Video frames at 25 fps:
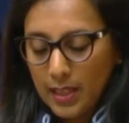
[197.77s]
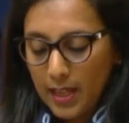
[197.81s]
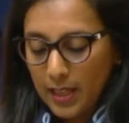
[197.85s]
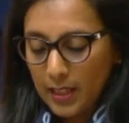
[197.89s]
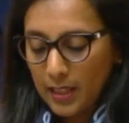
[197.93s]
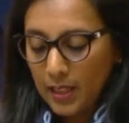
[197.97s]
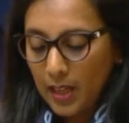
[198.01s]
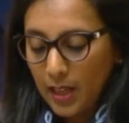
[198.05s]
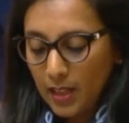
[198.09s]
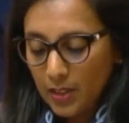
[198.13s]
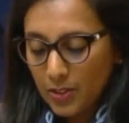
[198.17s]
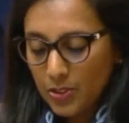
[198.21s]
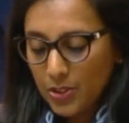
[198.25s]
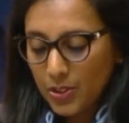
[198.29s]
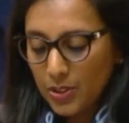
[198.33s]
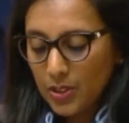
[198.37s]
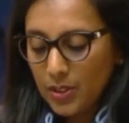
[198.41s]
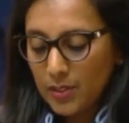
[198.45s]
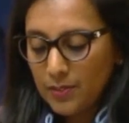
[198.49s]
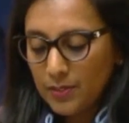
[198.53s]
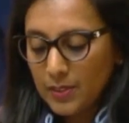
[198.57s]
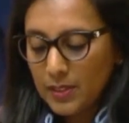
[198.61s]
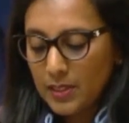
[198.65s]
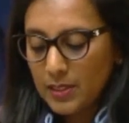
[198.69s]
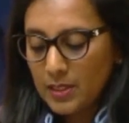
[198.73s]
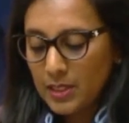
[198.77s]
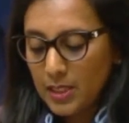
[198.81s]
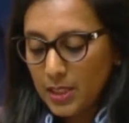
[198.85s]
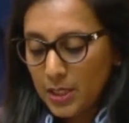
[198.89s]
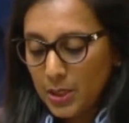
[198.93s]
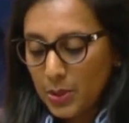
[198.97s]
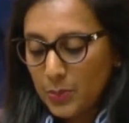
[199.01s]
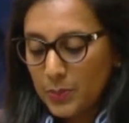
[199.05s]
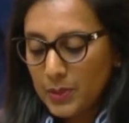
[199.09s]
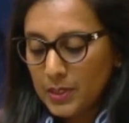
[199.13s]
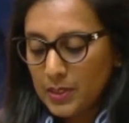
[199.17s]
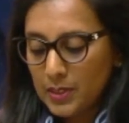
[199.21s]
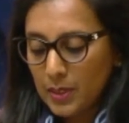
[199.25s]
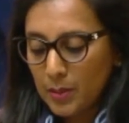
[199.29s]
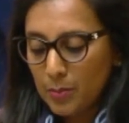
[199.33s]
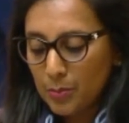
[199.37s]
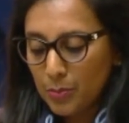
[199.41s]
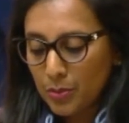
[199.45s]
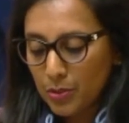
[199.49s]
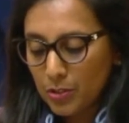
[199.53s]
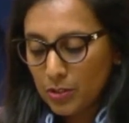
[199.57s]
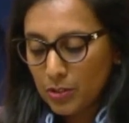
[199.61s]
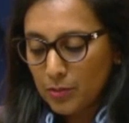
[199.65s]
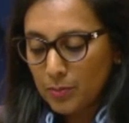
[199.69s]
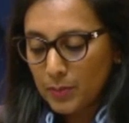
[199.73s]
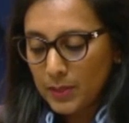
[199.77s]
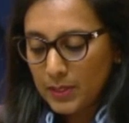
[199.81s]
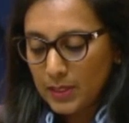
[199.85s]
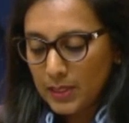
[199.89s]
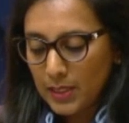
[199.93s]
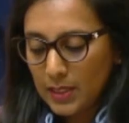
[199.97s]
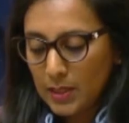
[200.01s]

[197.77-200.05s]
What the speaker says: a culture of continuous improvement